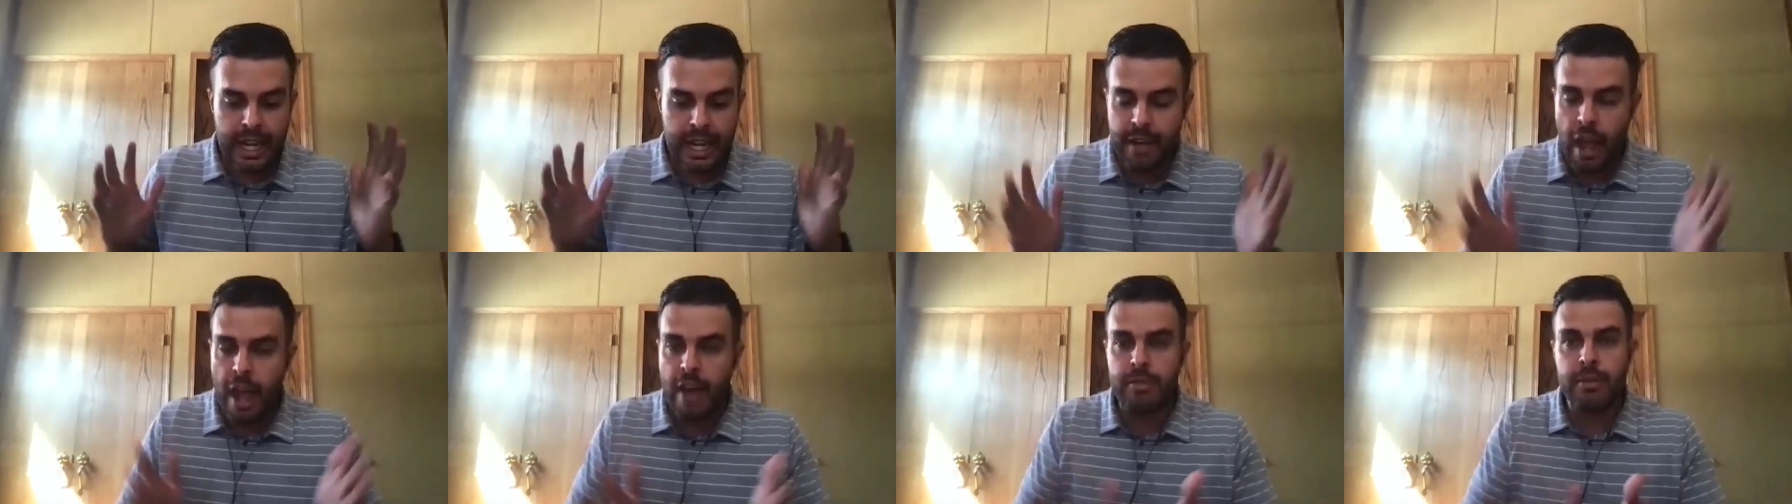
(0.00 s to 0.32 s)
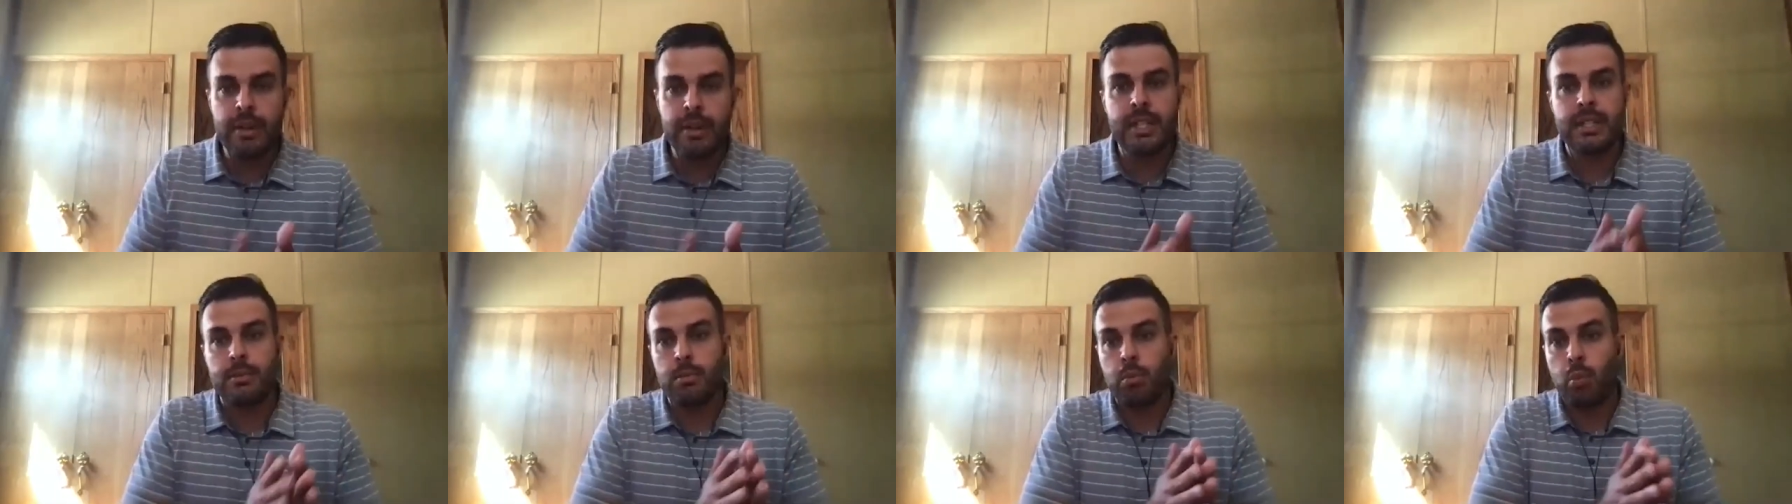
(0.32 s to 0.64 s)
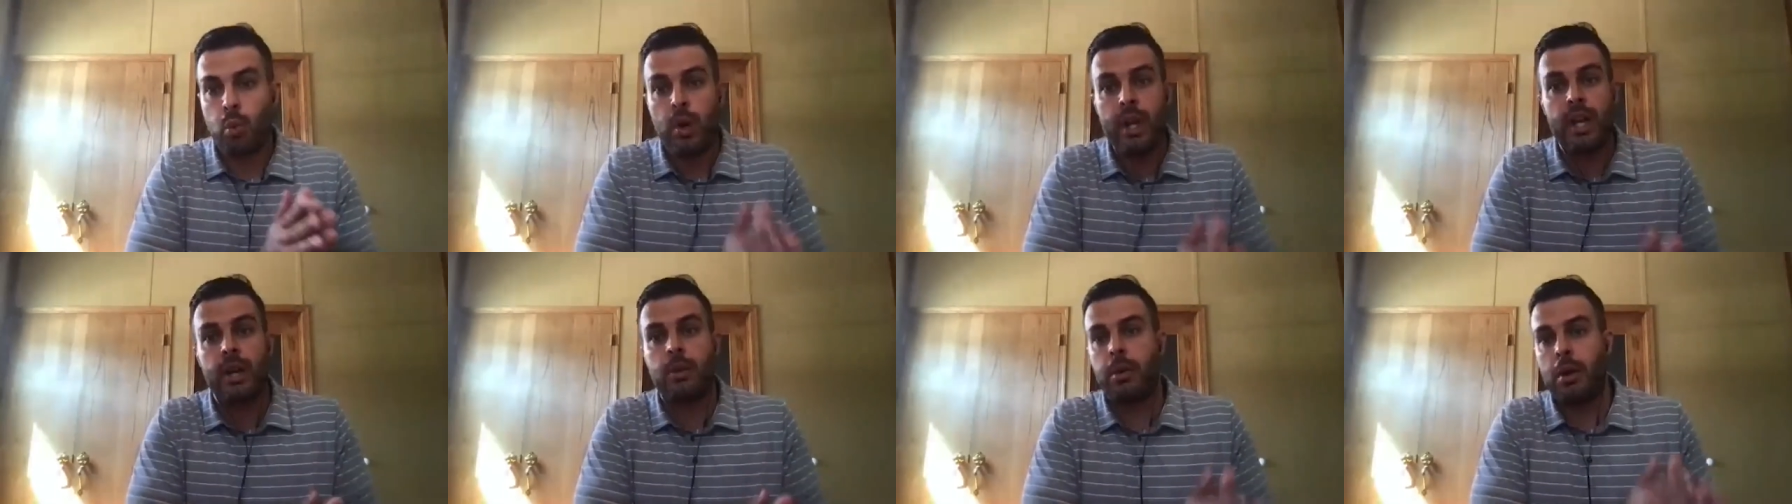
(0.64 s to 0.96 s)
every
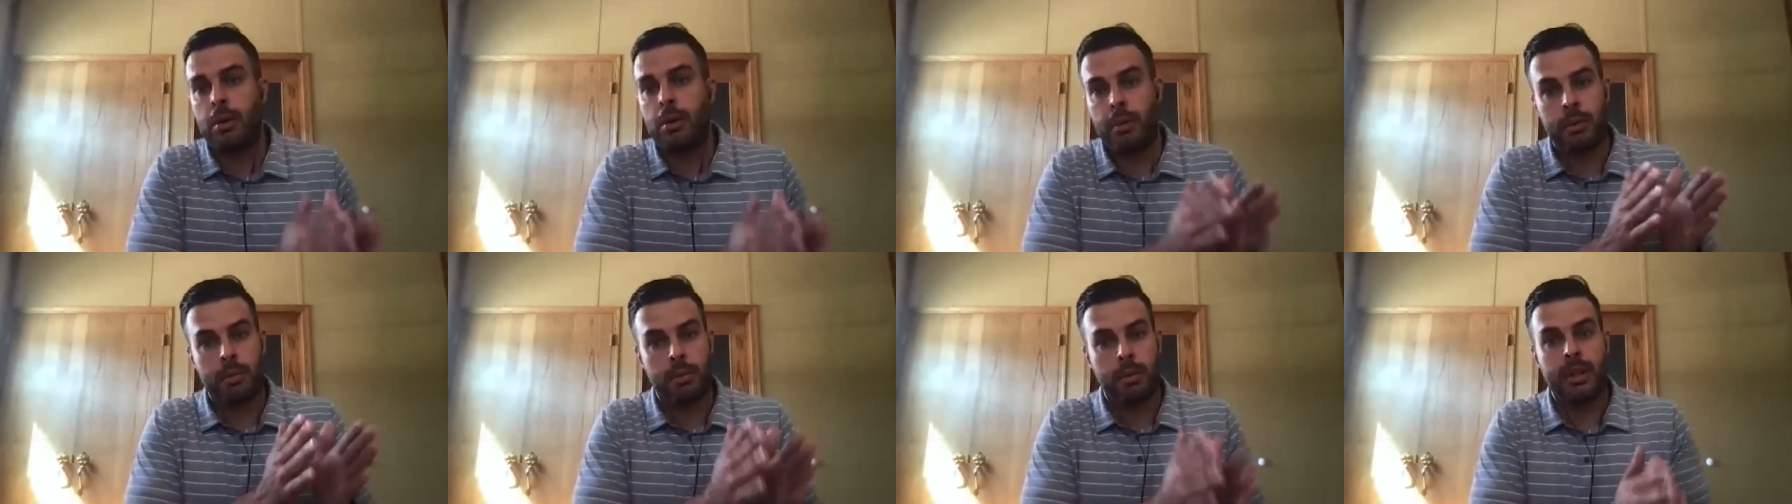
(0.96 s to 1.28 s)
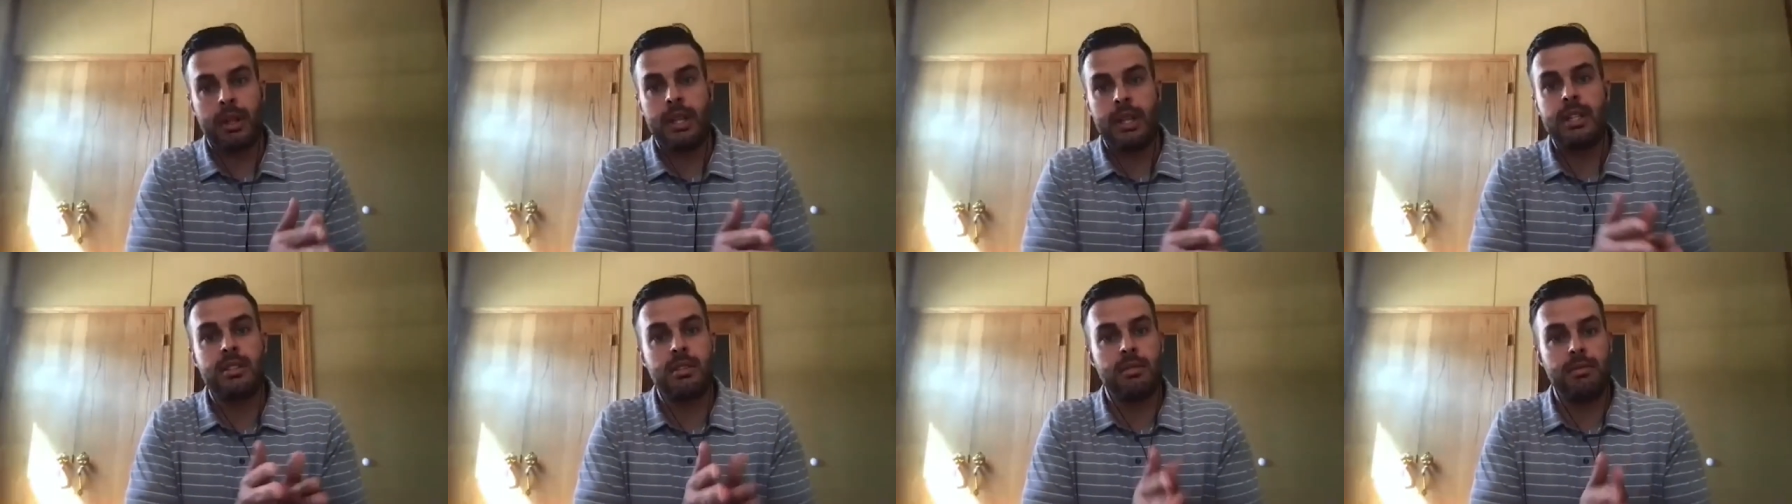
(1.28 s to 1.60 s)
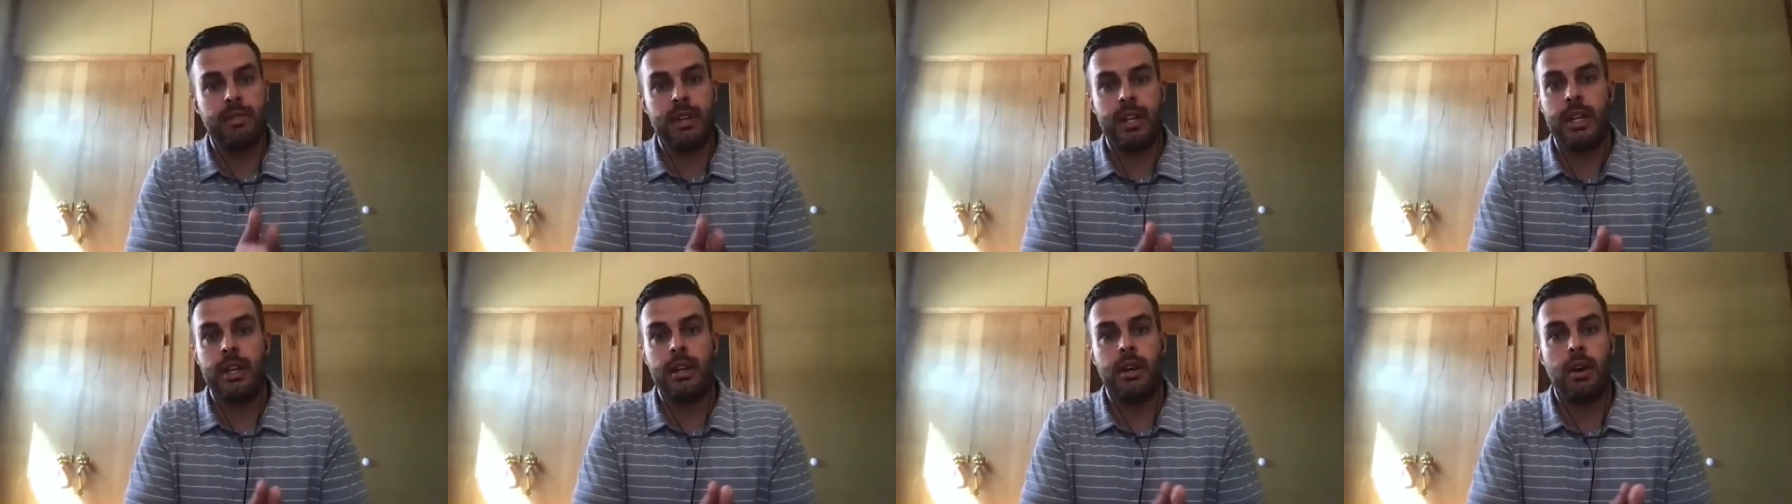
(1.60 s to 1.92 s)
week we would release a
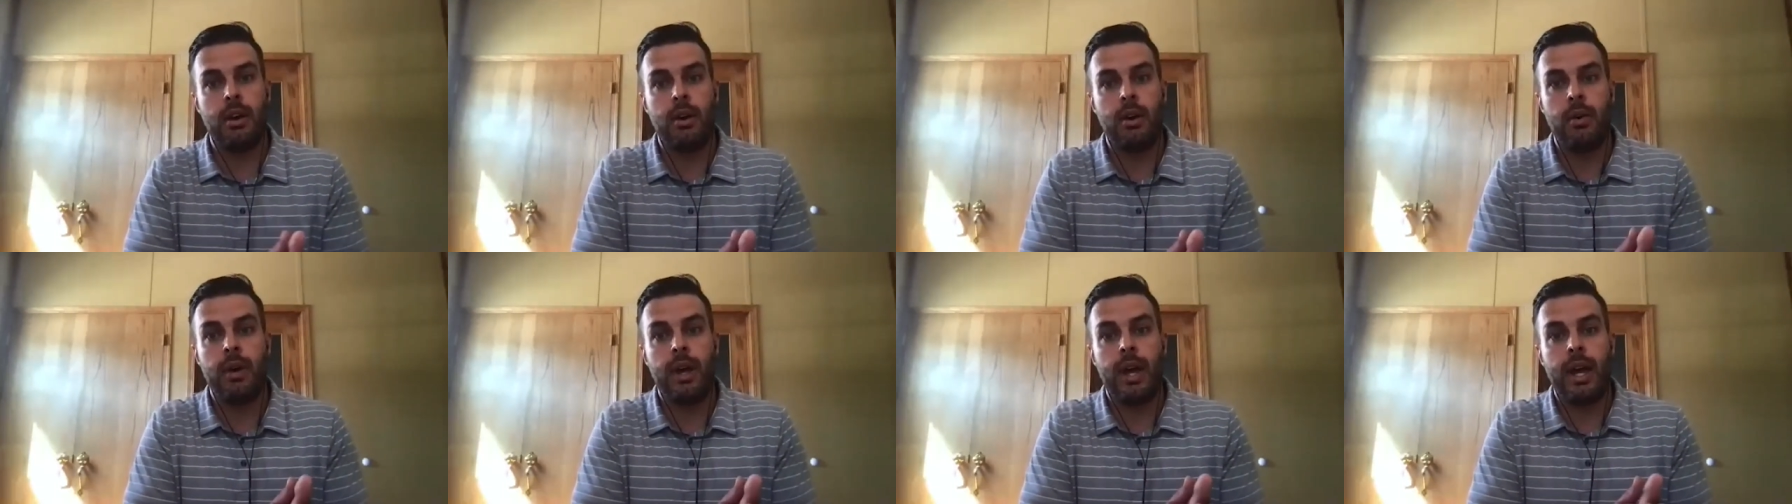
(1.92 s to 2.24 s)
video